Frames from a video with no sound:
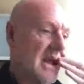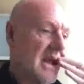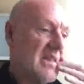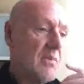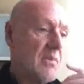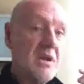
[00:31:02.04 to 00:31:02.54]

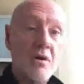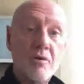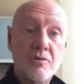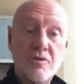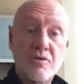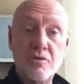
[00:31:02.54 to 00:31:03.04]
and then we
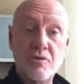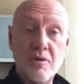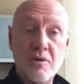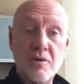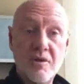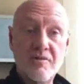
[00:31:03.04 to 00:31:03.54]
go
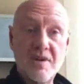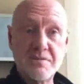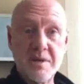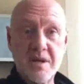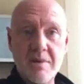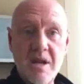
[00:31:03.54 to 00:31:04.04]
to
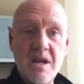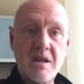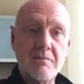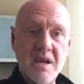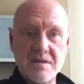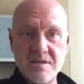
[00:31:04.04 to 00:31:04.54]
investment committee
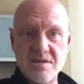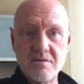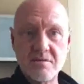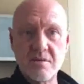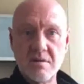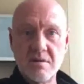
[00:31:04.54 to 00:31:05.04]
and make a
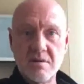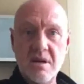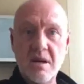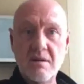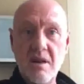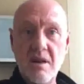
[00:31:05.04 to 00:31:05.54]
decision
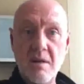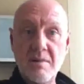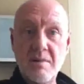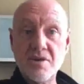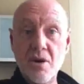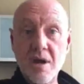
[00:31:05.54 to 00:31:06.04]
on how
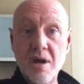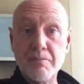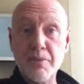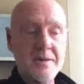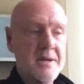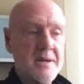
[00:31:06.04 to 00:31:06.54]
much dough we're
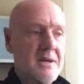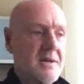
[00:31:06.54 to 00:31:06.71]
going to put